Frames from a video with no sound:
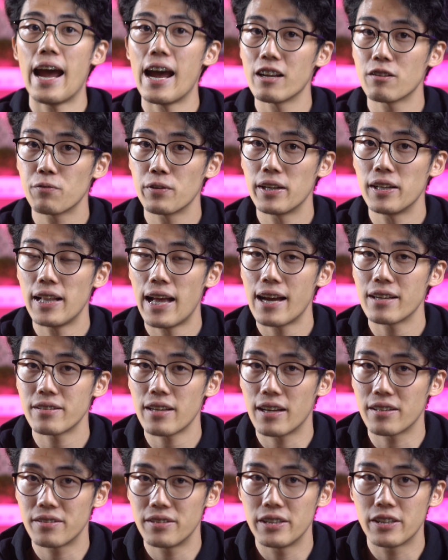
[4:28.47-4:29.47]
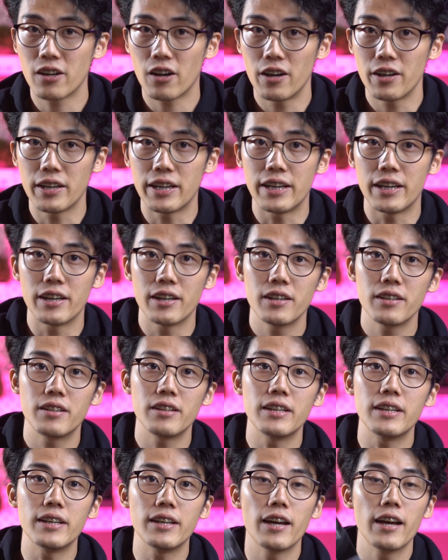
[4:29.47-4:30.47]
As for the last SD card here,
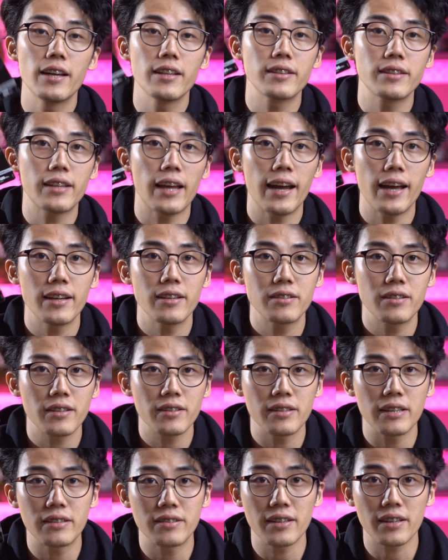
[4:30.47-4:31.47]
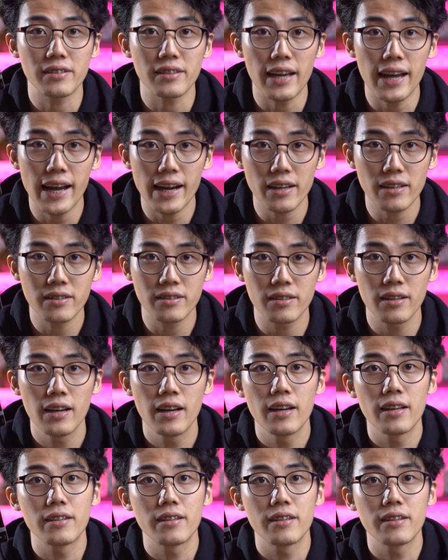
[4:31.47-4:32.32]
the 1066X,